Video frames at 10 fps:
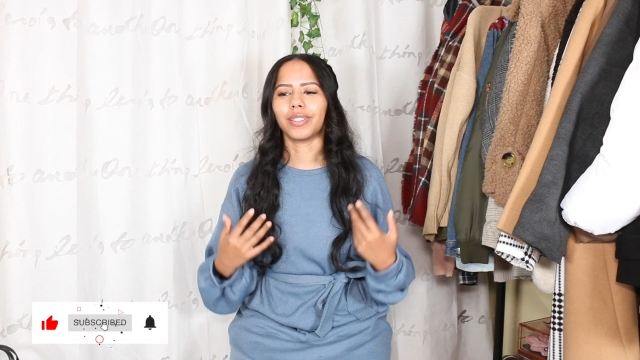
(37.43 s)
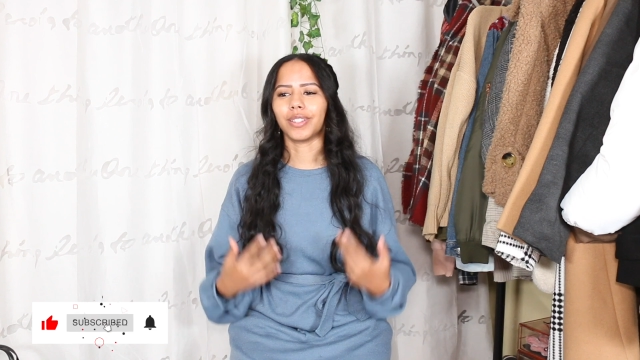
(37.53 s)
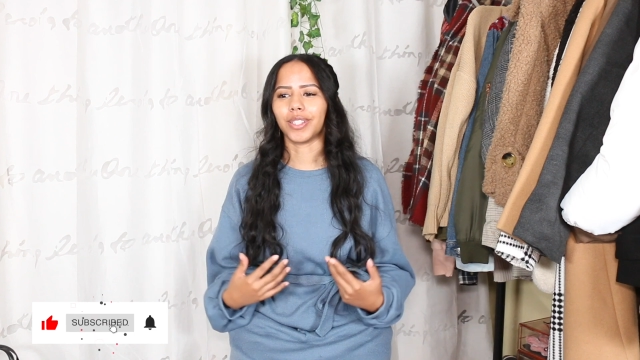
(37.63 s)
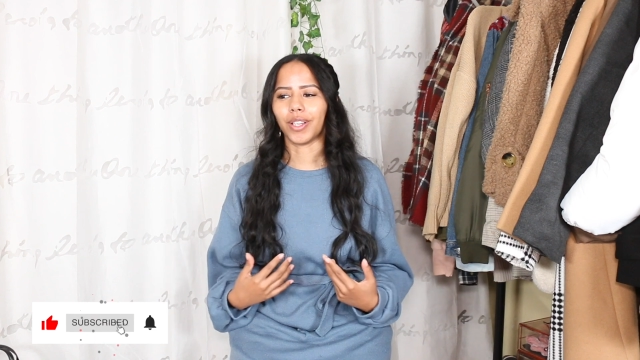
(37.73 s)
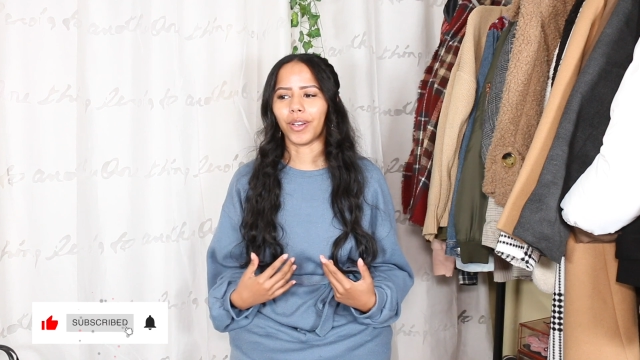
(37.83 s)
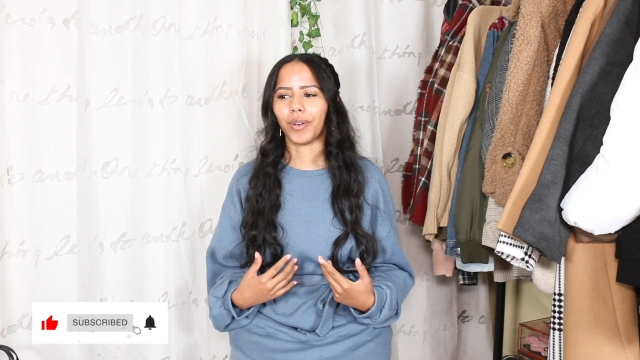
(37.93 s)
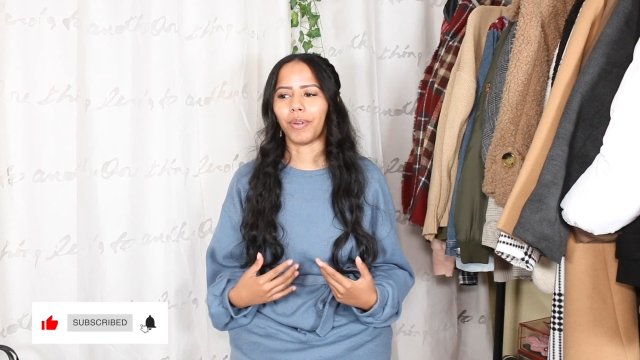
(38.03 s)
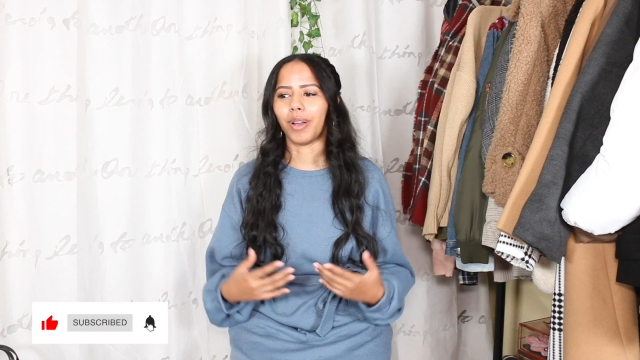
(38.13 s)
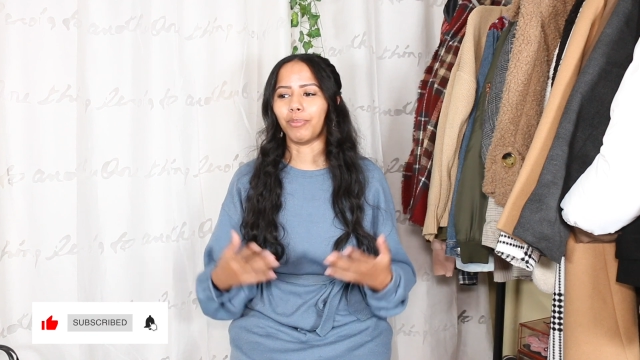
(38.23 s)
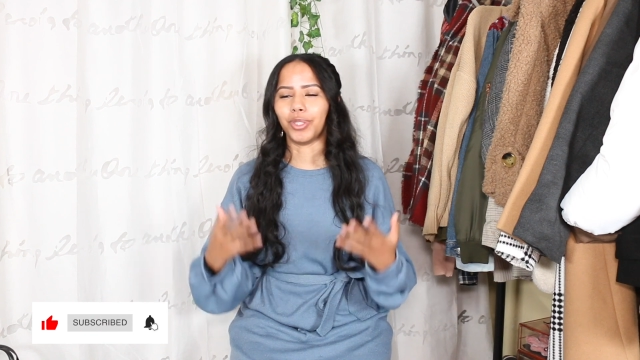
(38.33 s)

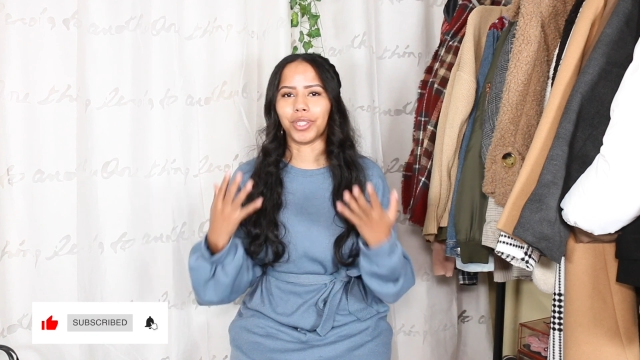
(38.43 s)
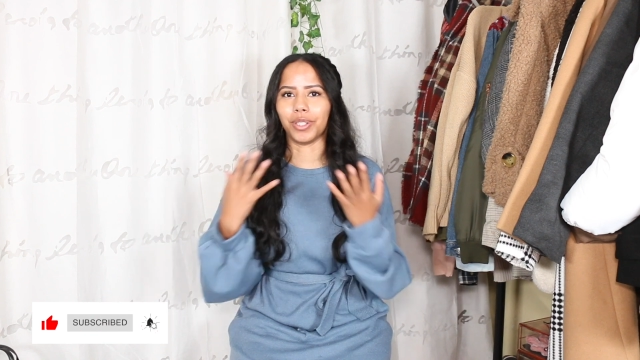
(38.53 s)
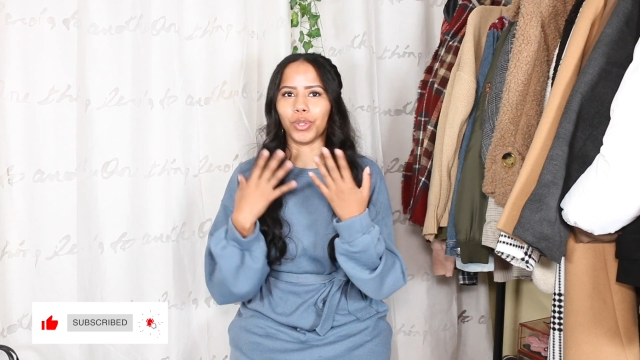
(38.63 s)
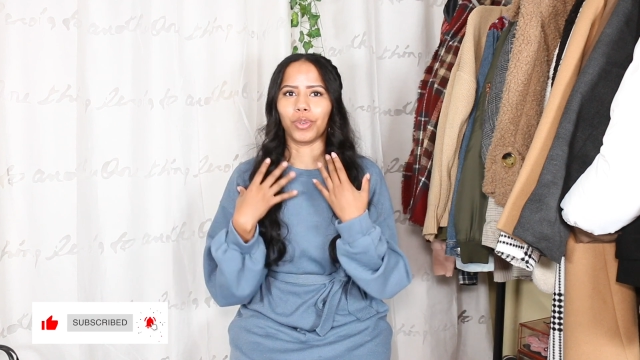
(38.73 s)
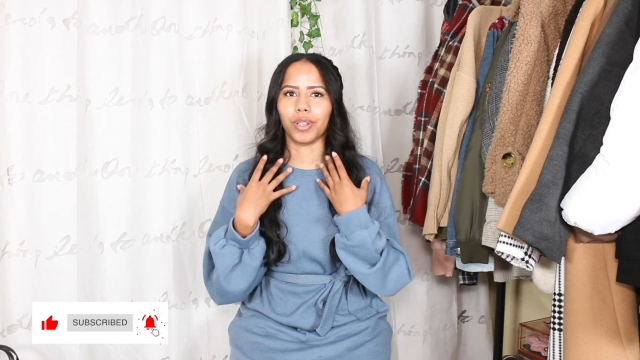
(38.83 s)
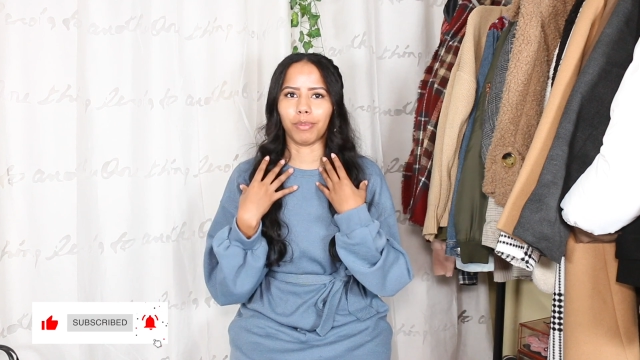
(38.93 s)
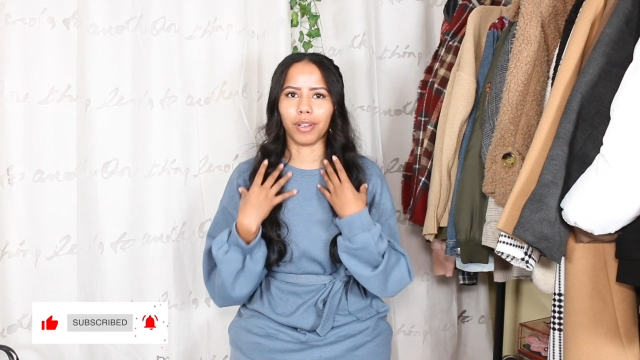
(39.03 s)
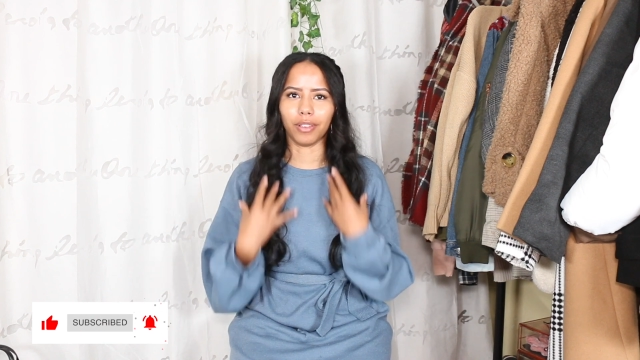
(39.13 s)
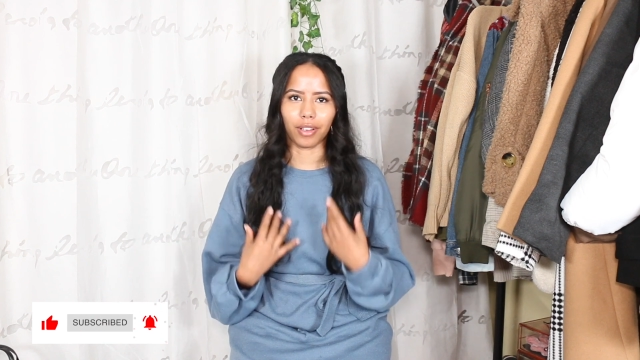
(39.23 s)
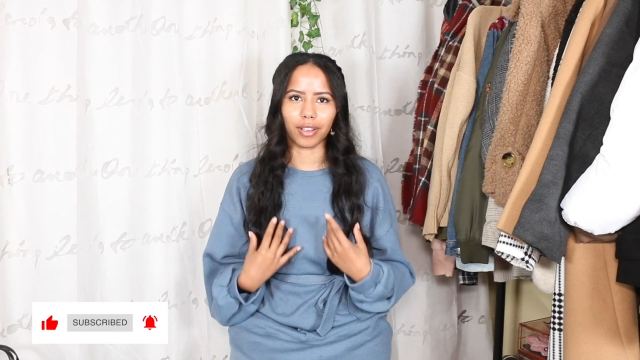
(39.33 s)
so I'm just enjoying my
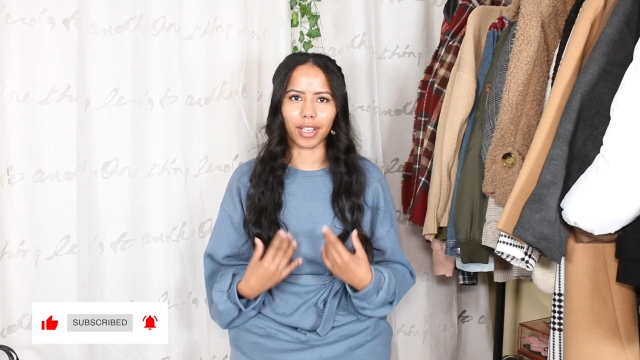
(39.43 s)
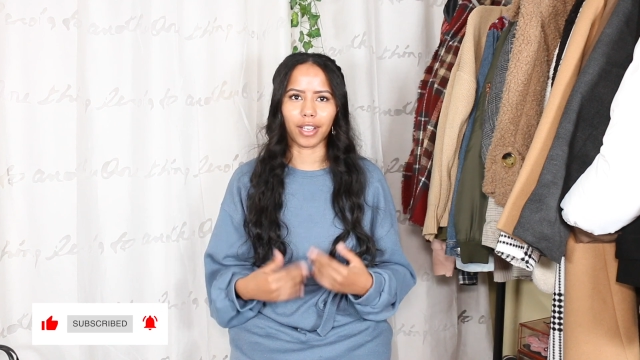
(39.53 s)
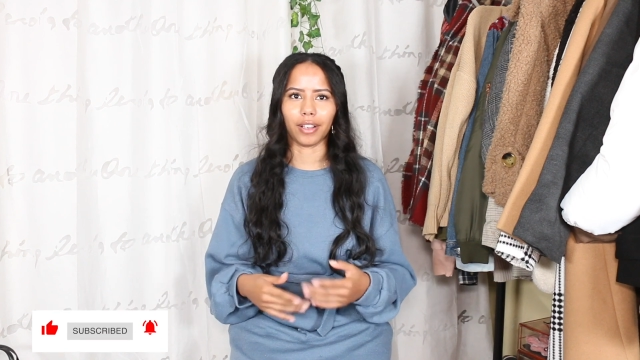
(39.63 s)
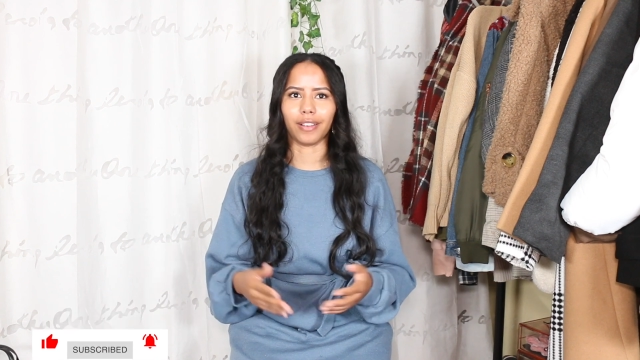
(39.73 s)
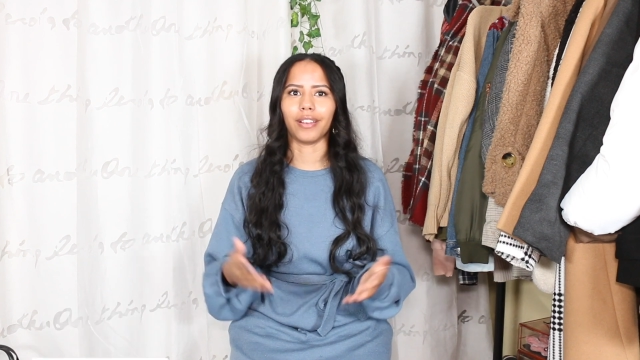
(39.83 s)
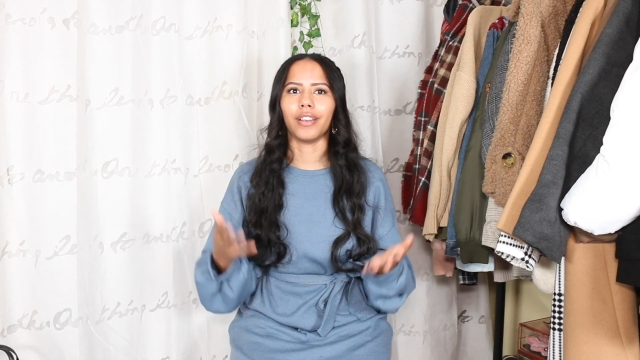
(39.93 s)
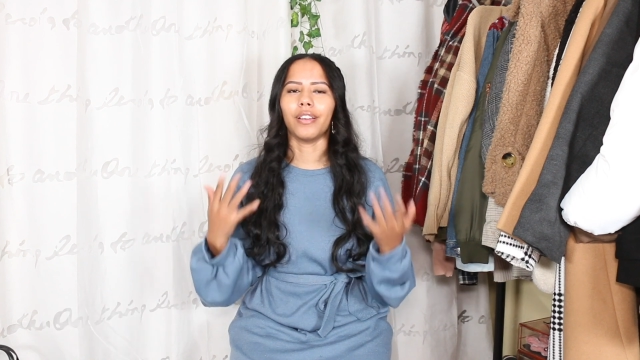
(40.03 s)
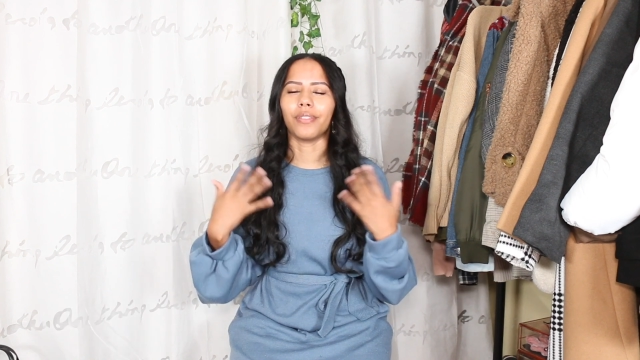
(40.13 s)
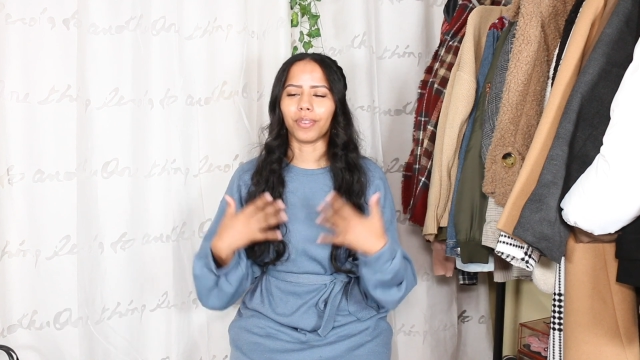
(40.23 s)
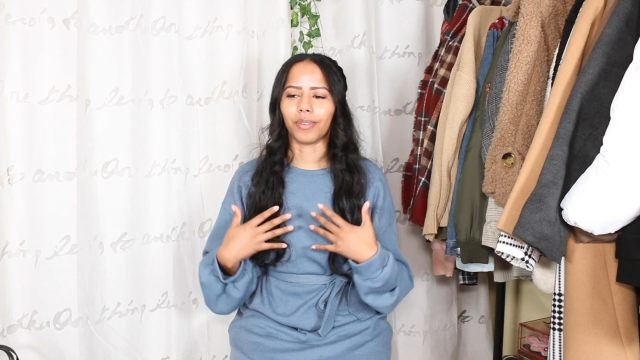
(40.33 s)
long hair
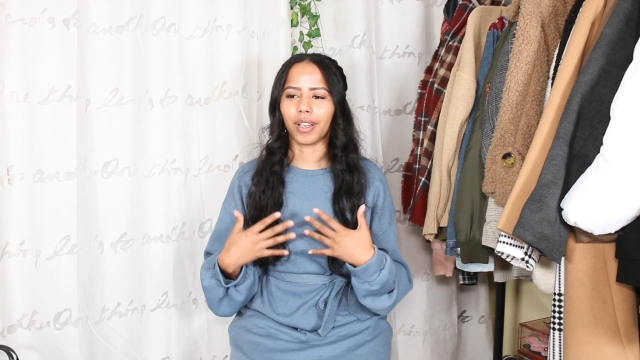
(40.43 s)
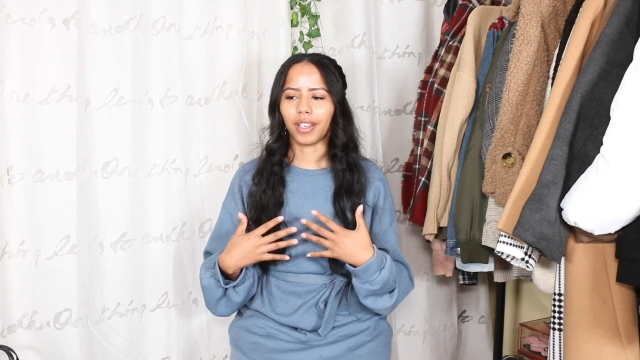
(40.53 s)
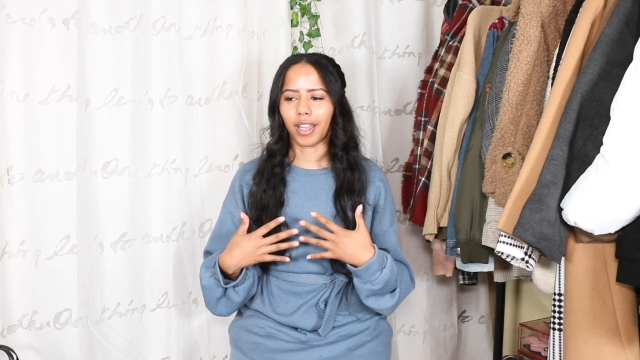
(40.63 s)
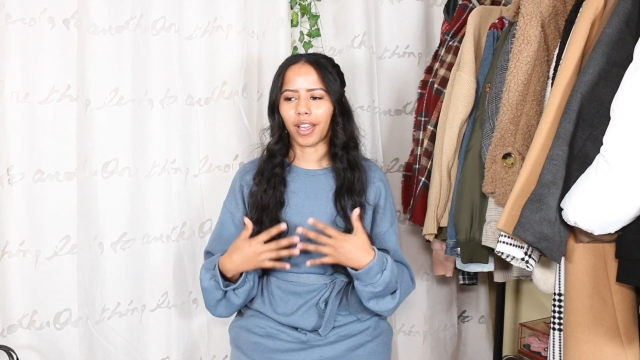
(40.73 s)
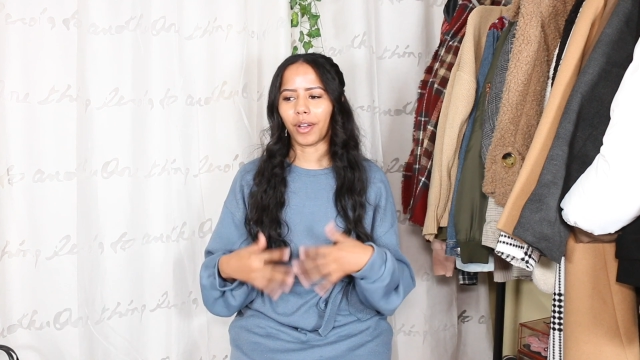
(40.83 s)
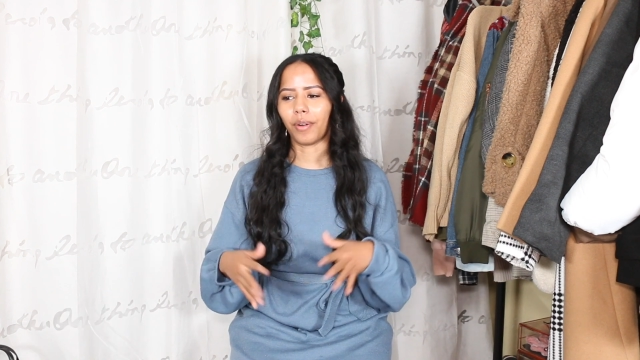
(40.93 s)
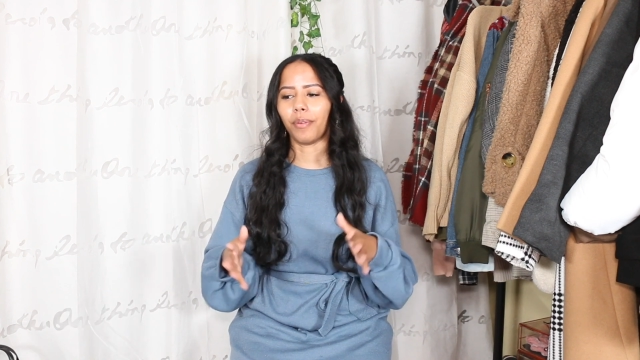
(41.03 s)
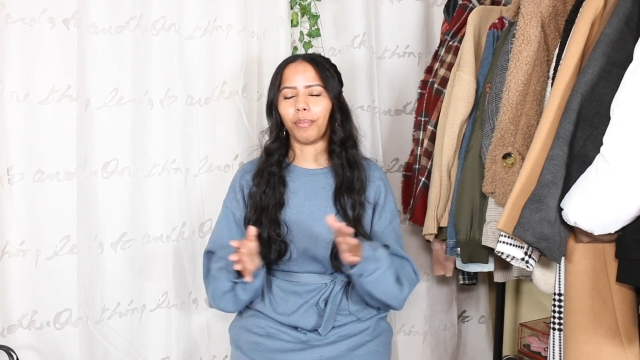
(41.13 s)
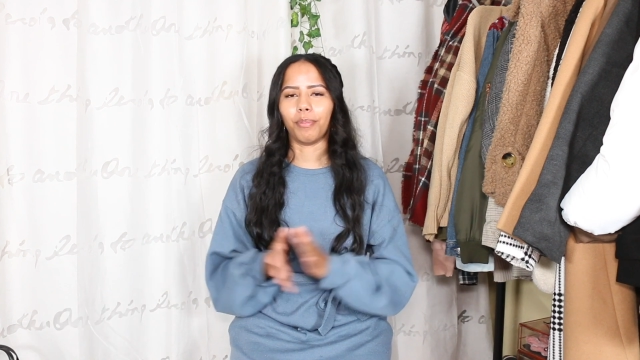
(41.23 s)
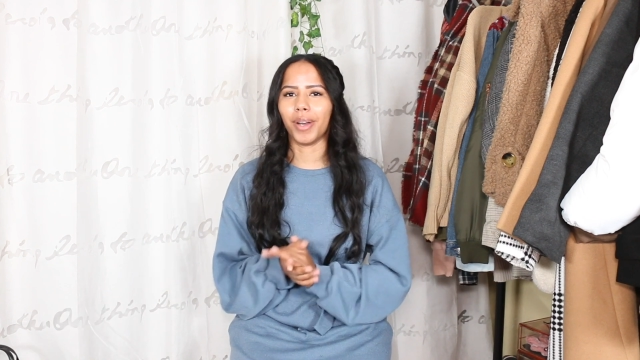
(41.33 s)
for right
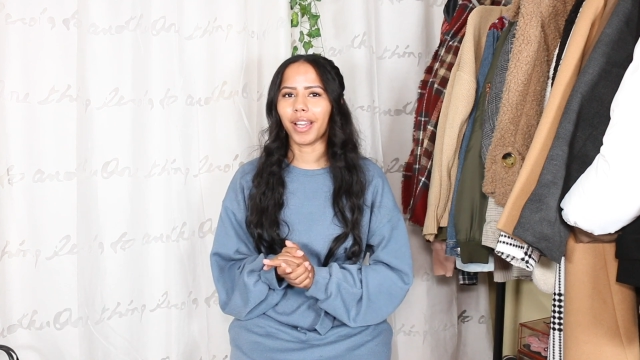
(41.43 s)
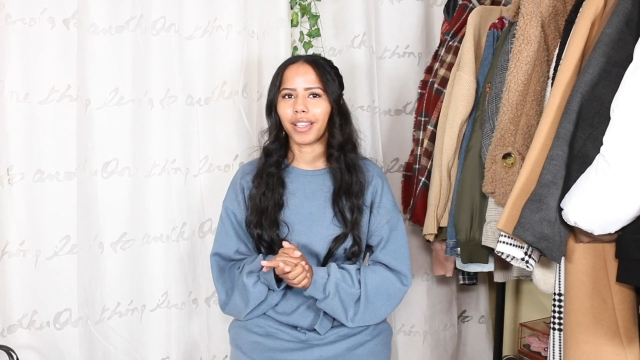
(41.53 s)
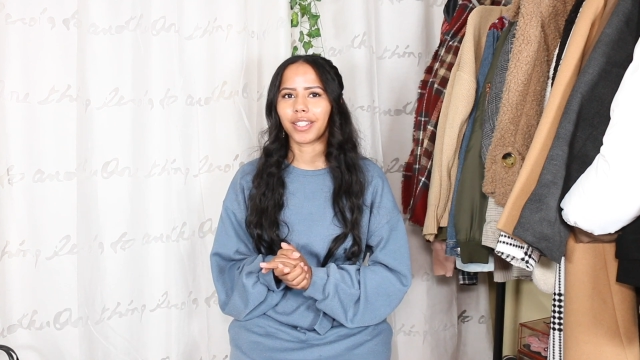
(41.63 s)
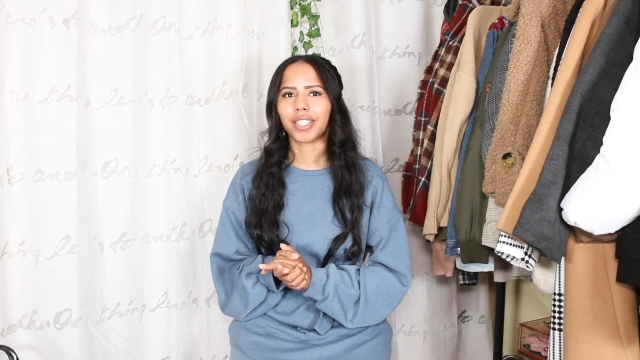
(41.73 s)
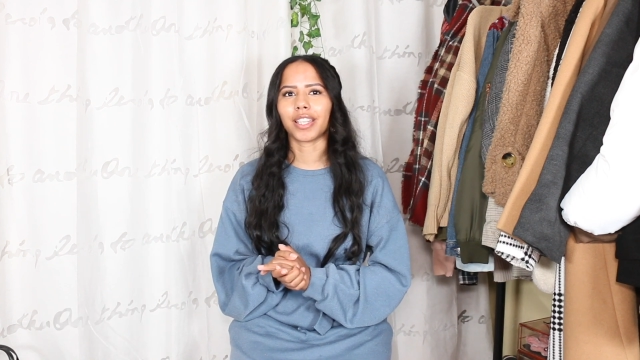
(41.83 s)
now but